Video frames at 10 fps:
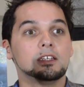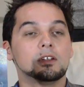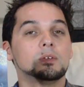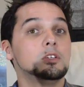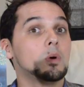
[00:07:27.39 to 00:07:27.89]
you
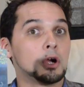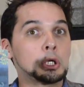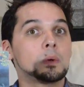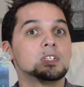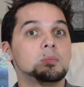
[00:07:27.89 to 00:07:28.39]
know, you
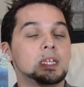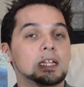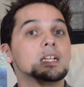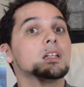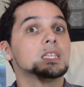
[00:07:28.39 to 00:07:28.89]
are going to be
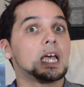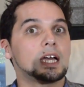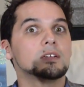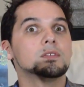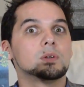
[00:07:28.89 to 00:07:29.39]
getting a
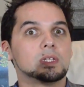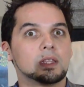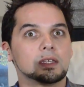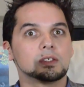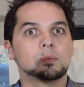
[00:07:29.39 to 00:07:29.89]
lot of good
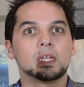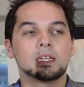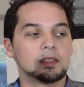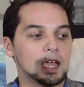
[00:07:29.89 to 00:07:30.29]
this week.